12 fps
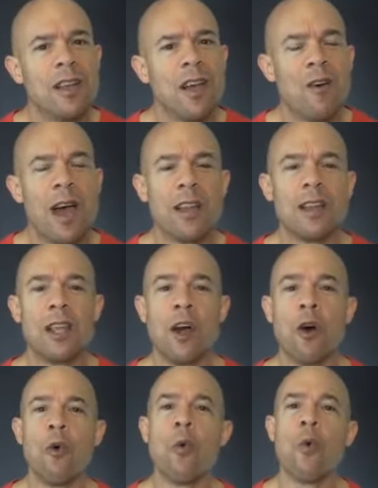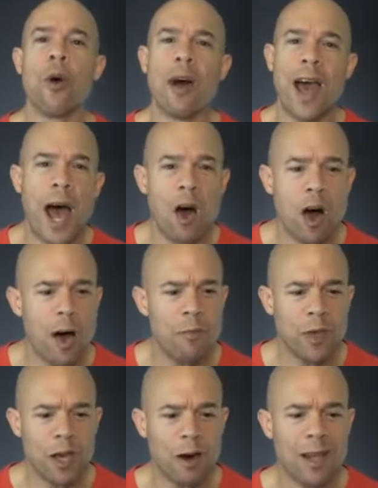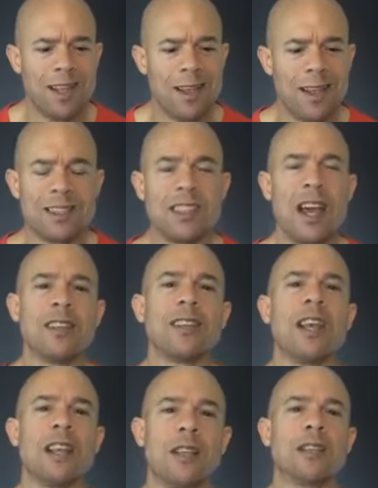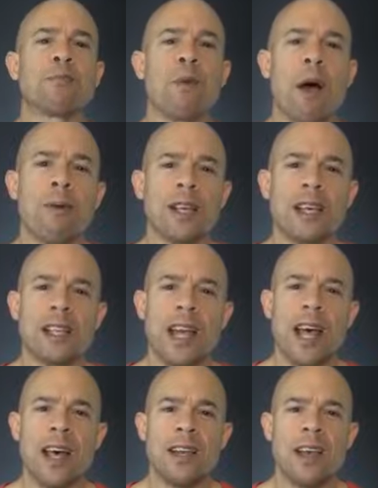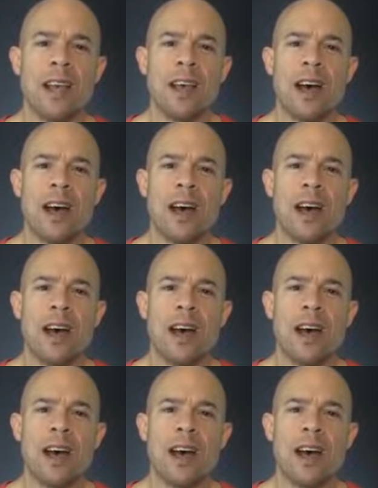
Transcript: right? You know, how I'm here, it's probably led